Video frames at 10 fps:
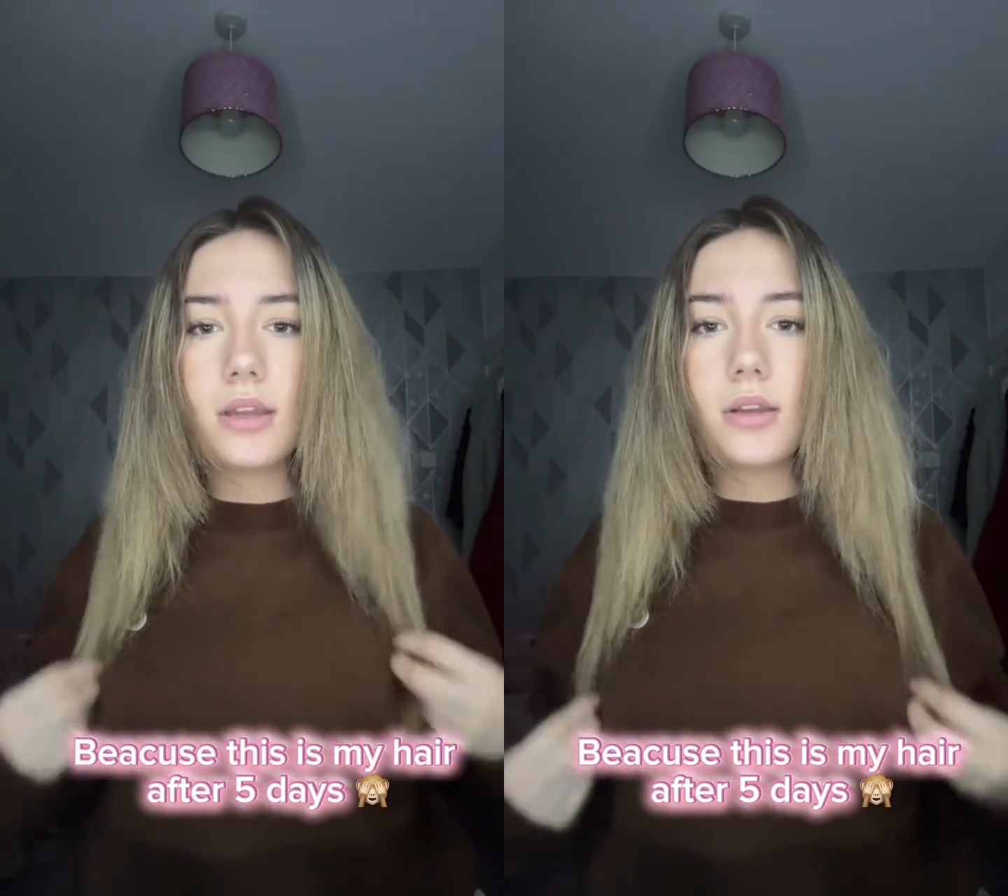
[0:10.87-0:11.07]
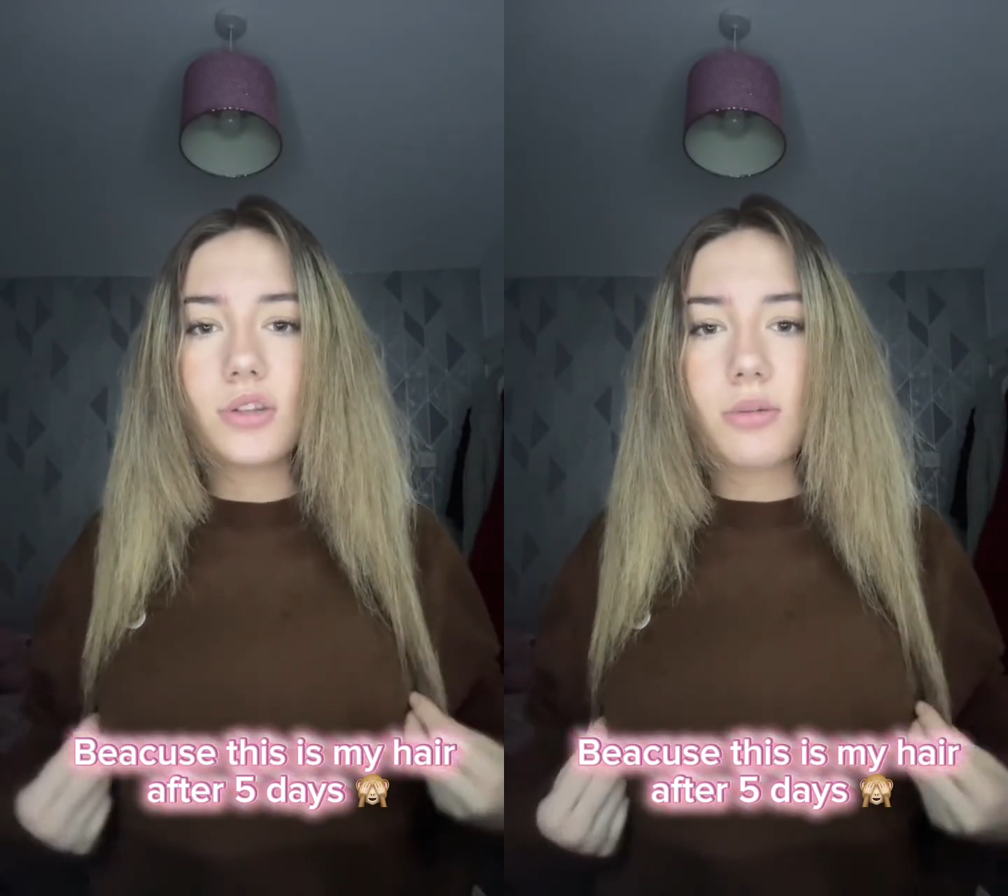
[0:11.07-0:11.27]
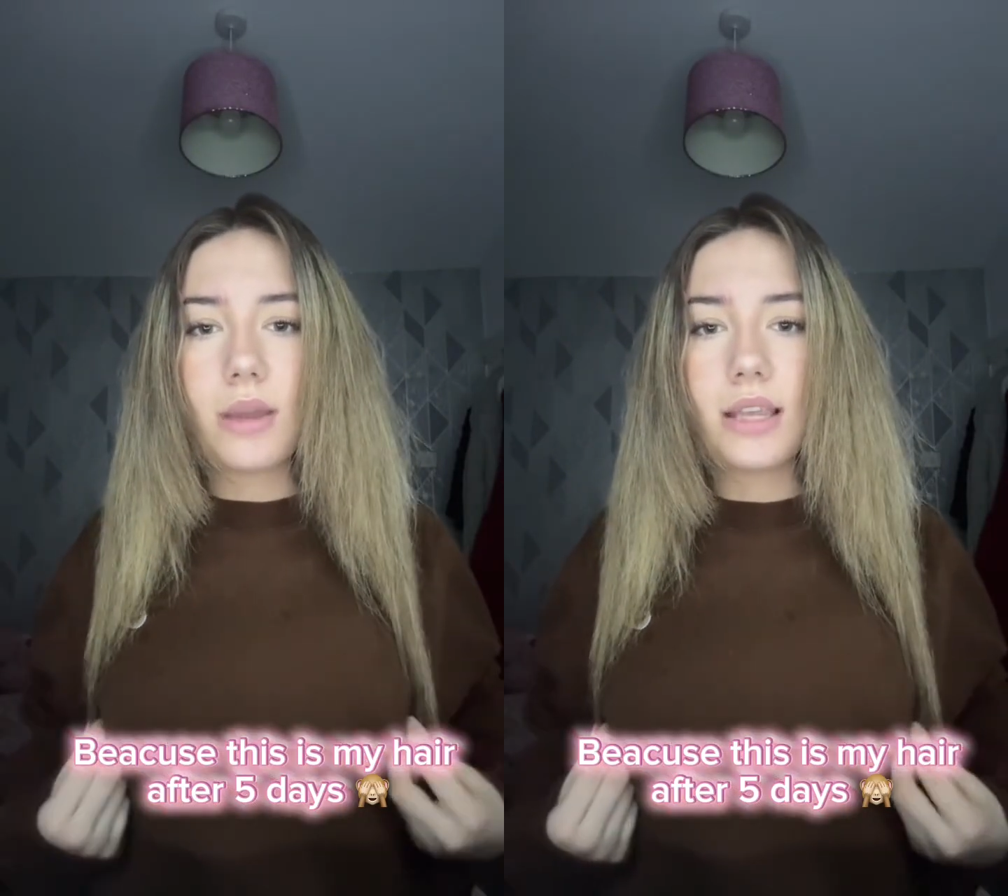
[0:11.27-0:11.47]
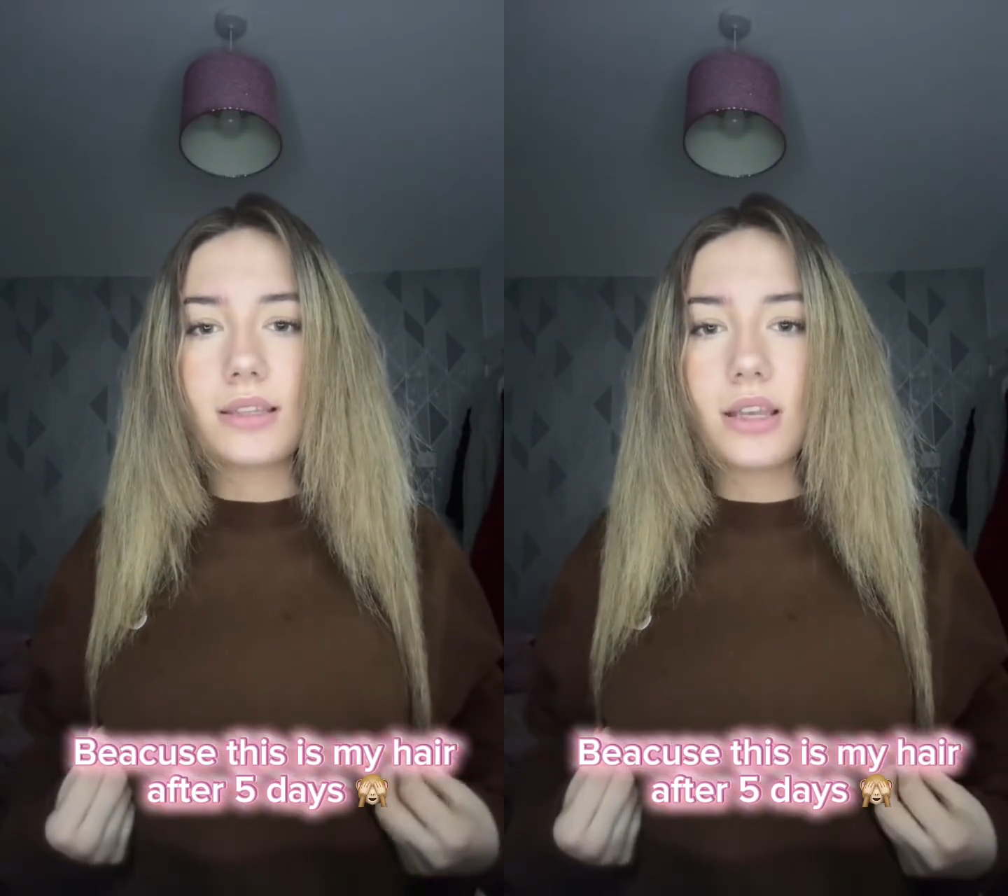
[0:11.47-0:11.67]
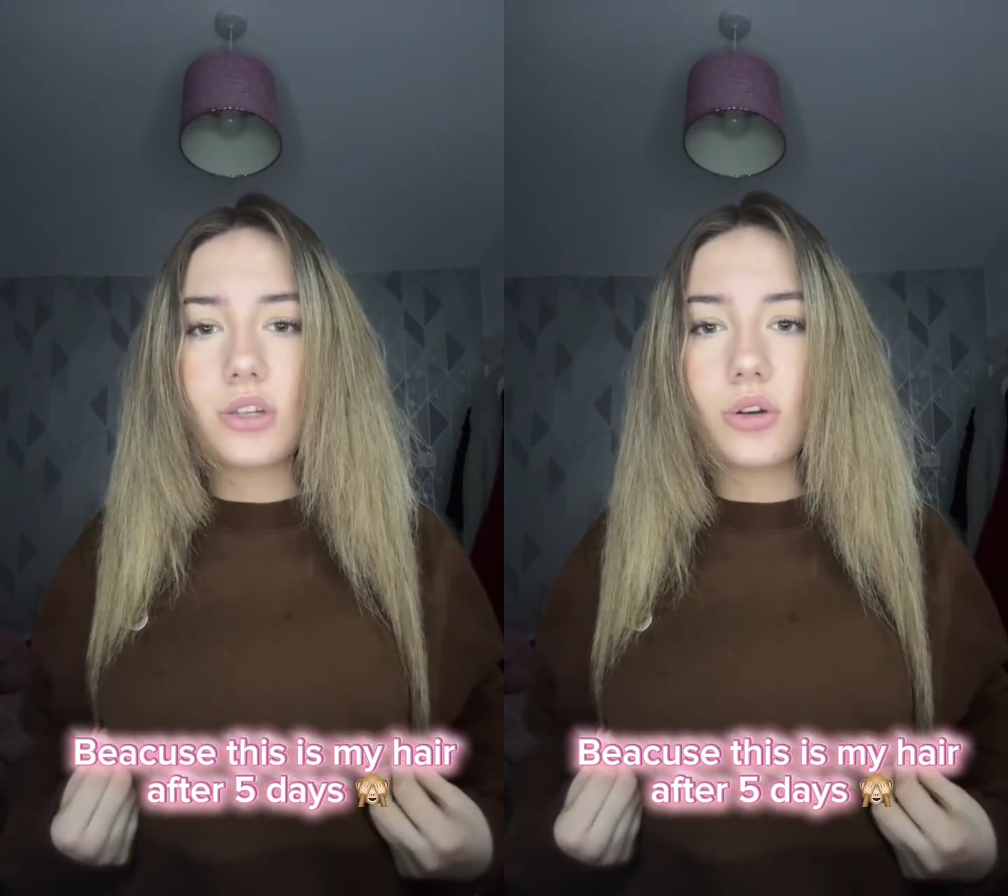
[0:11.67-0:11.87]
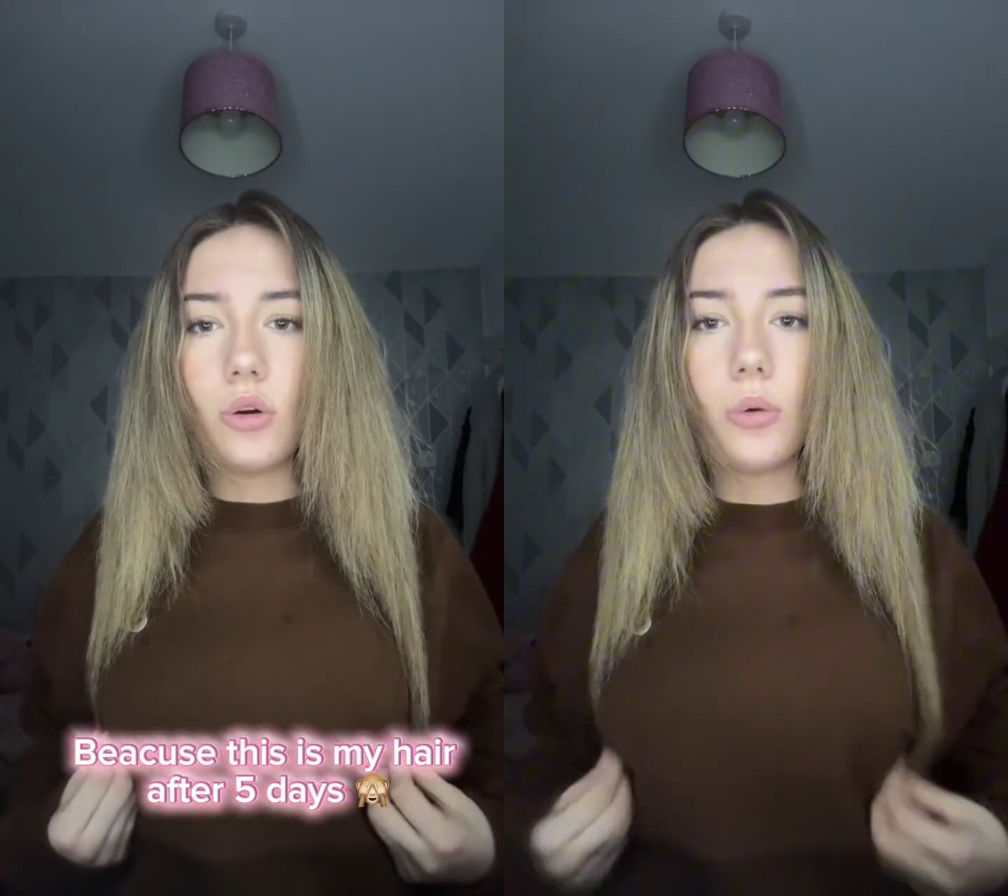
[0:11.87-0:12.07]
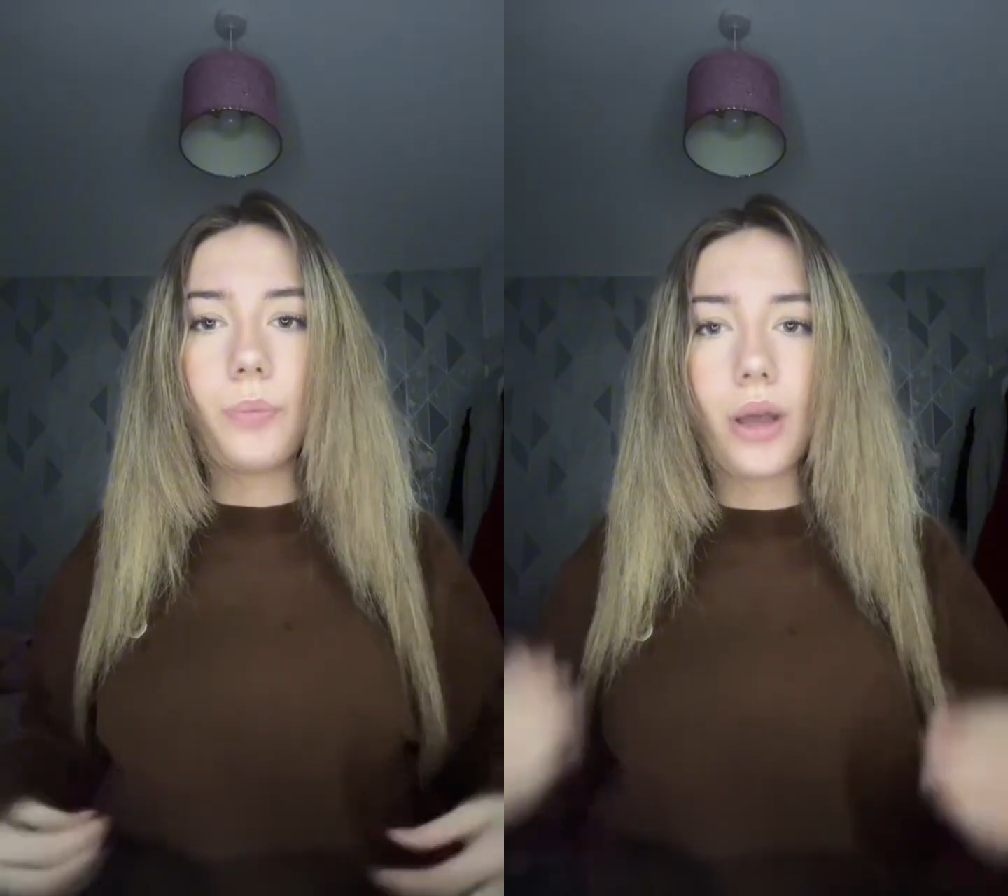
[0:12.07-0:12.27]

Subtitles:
So my hair's this short,